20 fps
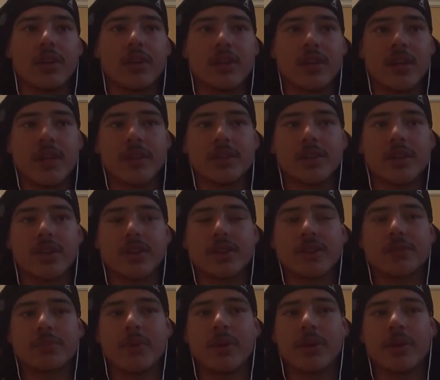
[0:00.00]
Kids are
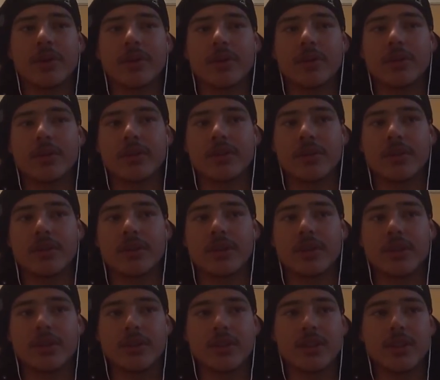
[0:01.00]
smart.
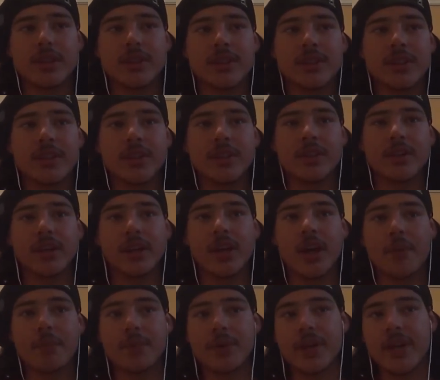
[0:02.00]
Kids can
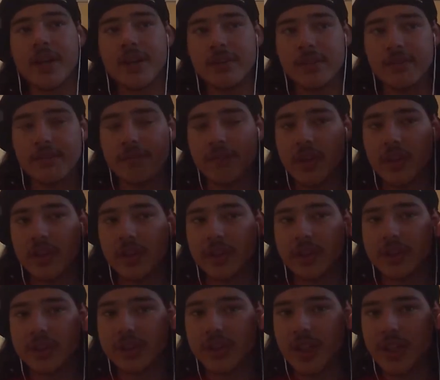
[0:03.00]
comprehend
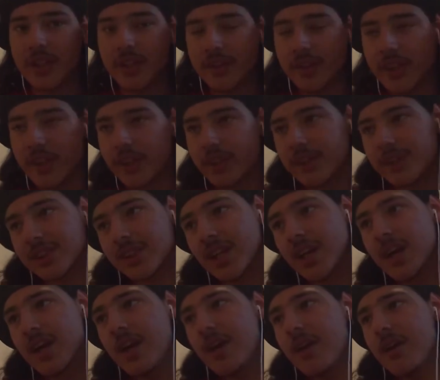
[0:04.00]
feelings and things.
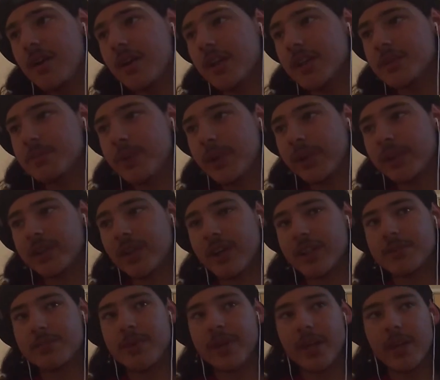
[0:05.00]
Because Pixar
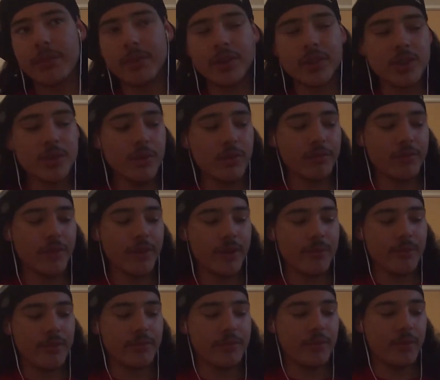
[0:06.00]
has been able to do it for them
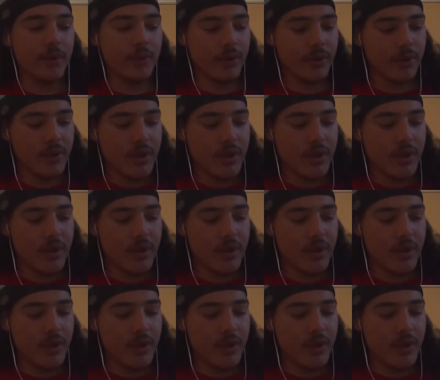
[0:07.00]
before.